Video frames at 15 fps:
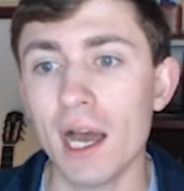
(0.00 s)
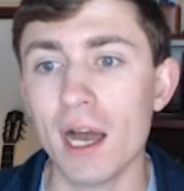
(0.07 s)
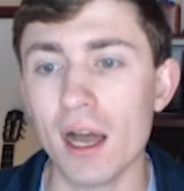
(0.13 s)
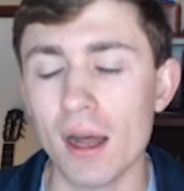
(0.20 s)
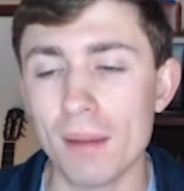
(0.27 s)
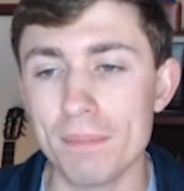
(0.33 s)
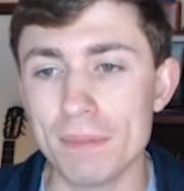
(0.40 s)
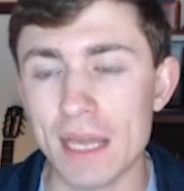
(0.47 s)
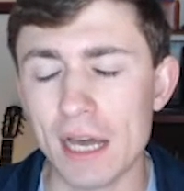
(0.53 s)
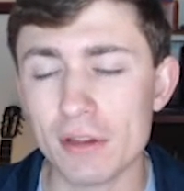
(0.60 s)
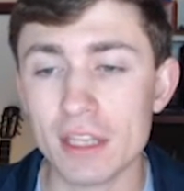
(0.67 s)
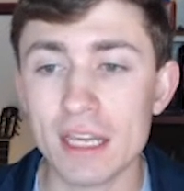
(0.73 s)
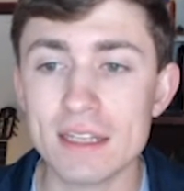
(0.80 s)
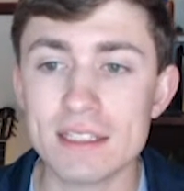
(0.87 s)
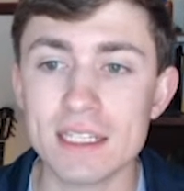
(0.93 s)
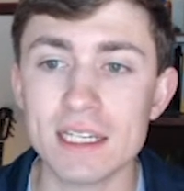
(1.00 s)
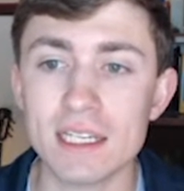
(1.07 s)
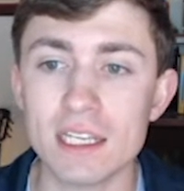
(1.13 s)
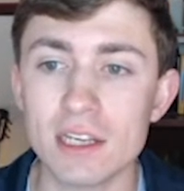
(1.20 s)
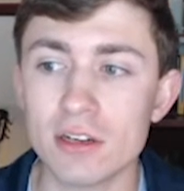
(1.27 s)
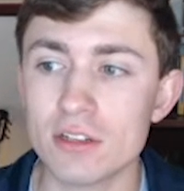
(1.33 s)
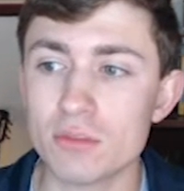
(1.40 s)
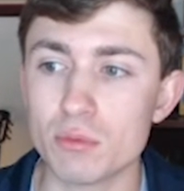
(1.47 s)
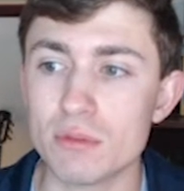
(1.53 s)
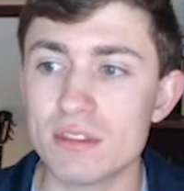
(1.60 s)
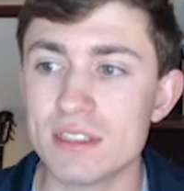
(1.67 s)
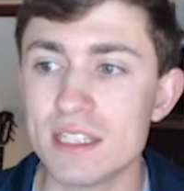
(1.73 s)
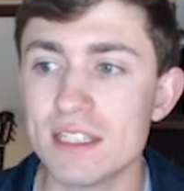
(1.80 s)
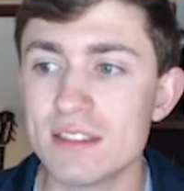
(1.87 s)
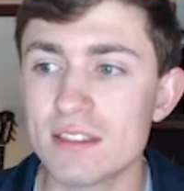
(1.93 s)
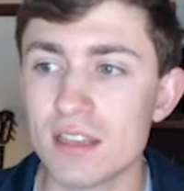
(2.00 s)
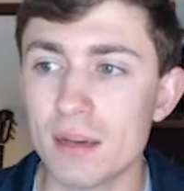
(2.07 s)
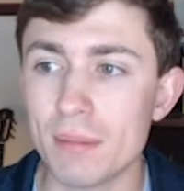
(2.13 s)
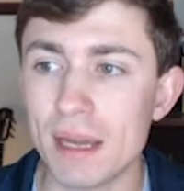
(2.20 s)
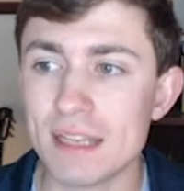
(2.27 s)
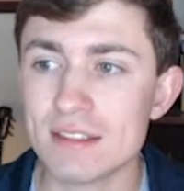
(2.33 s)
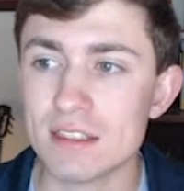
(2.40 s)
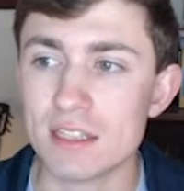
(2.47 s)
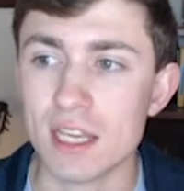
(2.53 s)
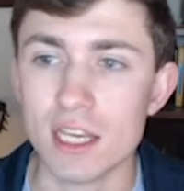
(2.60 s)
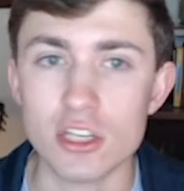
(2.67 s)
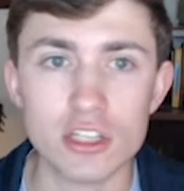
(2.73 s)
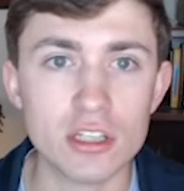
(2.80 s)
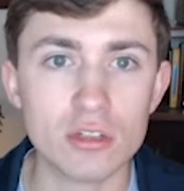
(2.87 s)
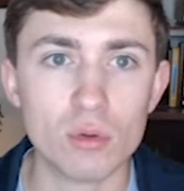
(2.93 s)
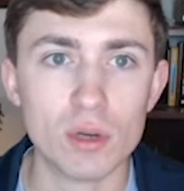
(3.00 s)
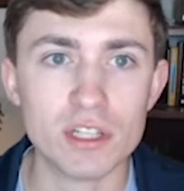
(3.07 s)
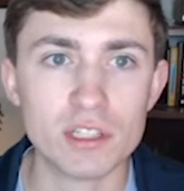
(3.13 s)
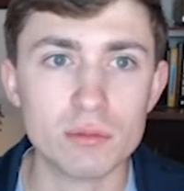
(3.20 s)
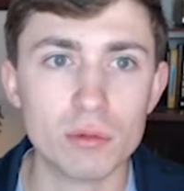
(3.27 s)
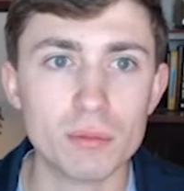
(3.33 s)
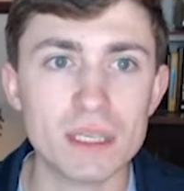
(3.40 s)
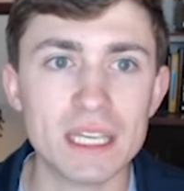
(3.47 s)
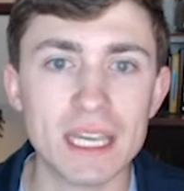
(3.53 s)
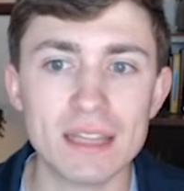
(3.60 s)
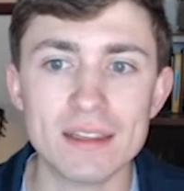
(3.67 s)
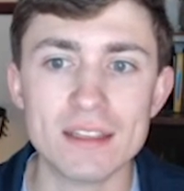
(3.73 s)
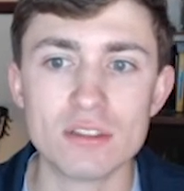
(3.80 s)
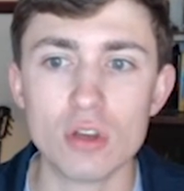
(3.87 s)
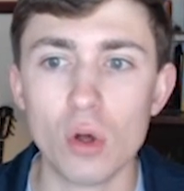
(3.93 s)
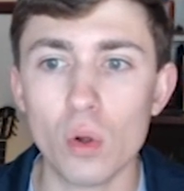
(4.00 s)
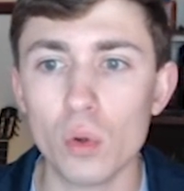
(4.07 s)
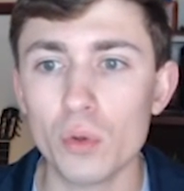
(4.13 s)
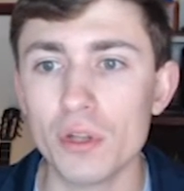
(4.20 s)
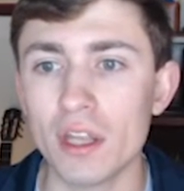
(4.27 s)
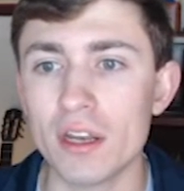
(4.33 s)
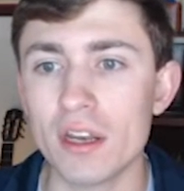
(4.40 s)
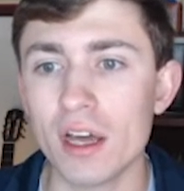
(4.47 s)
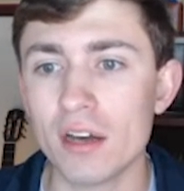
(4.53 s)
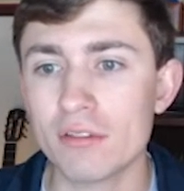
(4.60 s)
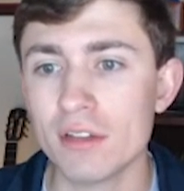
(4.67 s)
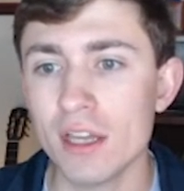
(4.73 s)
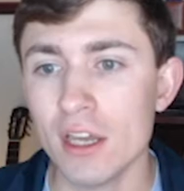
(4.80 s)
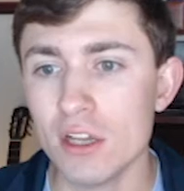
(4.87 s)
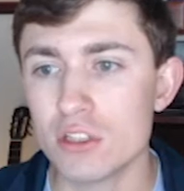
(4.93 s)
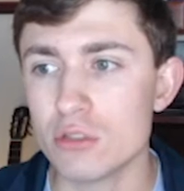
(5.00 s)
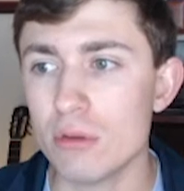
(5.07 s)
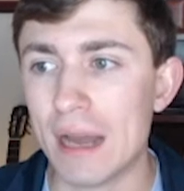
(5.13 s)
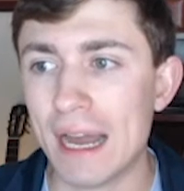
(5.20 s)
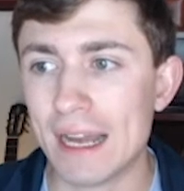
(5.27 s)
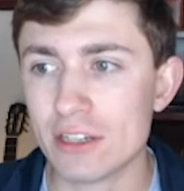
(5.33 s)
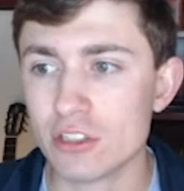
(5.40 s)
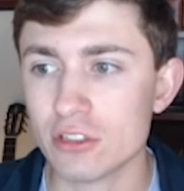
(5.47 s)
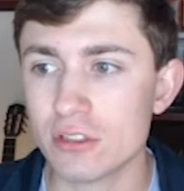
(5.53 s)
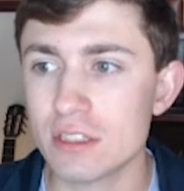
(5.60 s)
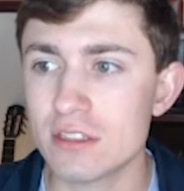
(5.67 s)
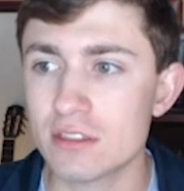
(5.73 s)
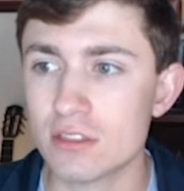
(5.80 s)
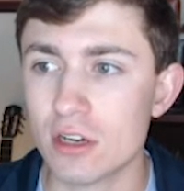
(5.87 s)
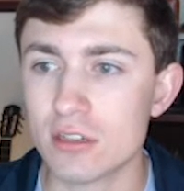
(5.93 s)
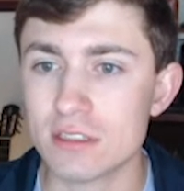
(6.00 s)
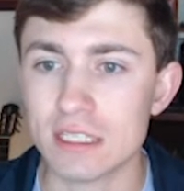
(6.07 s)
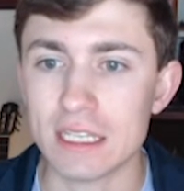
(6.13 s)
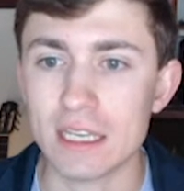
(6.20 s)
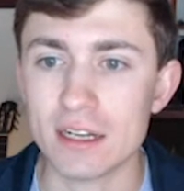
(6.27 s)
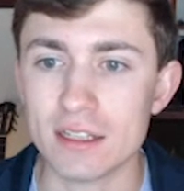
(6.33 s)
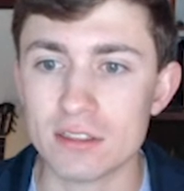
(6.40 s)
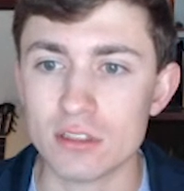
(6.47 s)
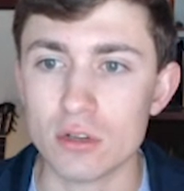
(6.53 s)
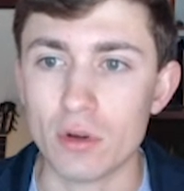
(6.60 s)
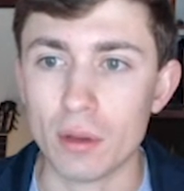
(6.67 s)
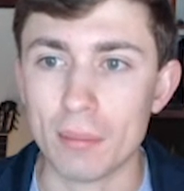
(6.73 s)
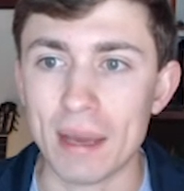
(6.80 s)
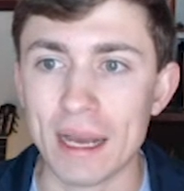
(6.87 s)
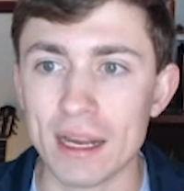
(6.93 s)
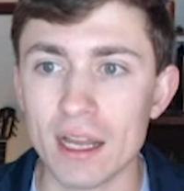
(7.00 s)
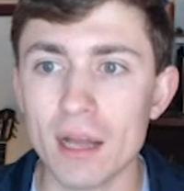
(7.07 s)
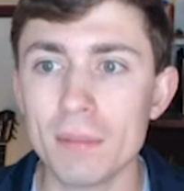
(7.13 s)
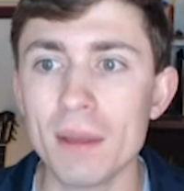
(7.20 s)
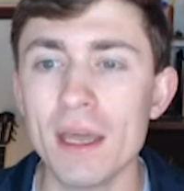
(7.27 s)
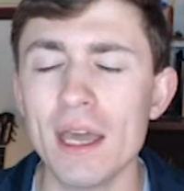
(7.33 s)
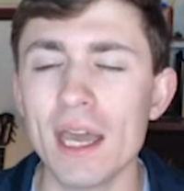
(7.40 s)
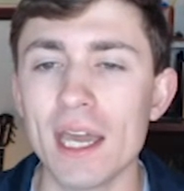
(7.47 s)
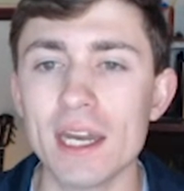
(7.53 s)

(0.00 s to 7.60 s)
Now the idea here is we see some hesitation. Question will be, can this hold enough to actually start to get us going back up?